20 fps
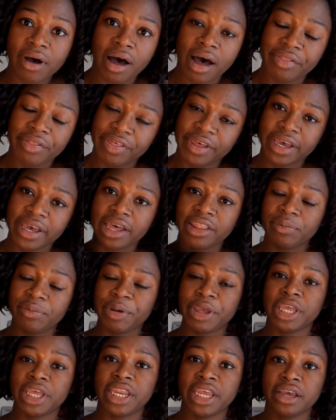think at the
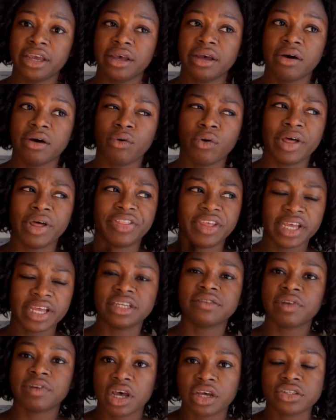beginning or at the end
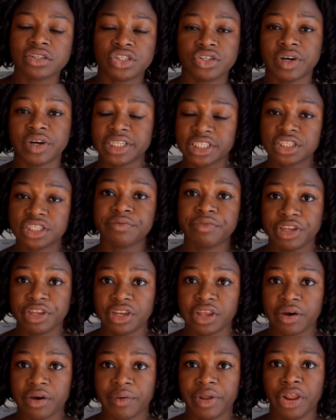of last year I did a
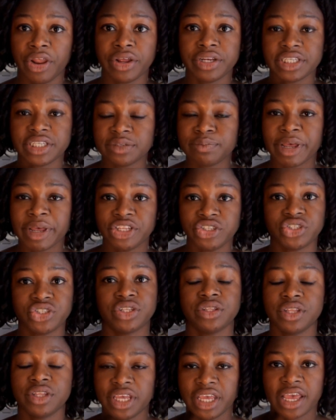video and I did
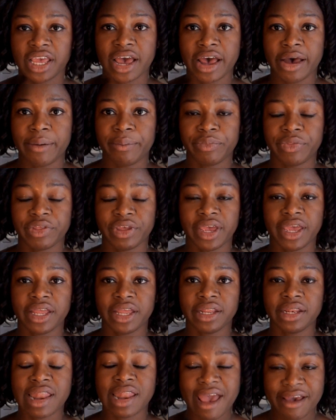mention the
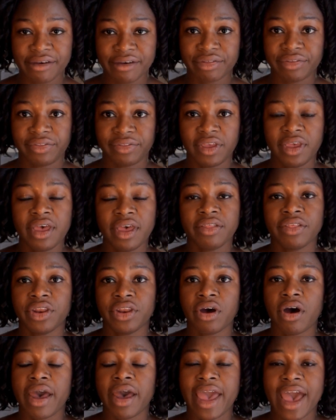length that
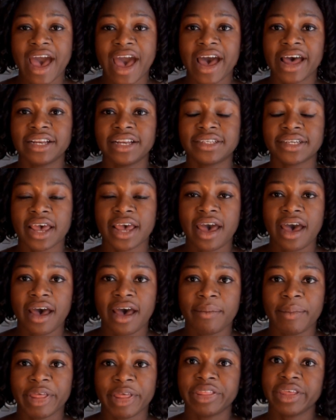I had
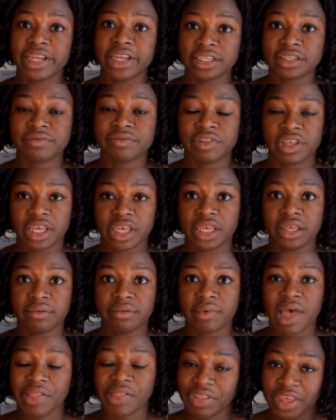at the end
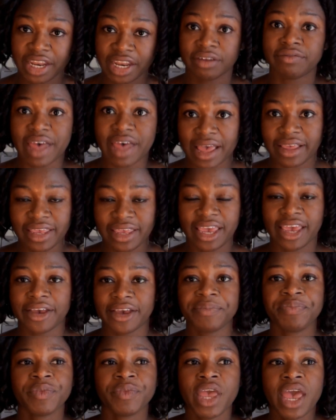of that
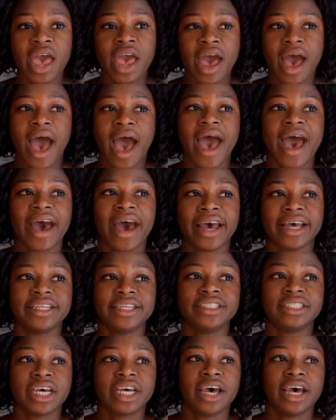year, and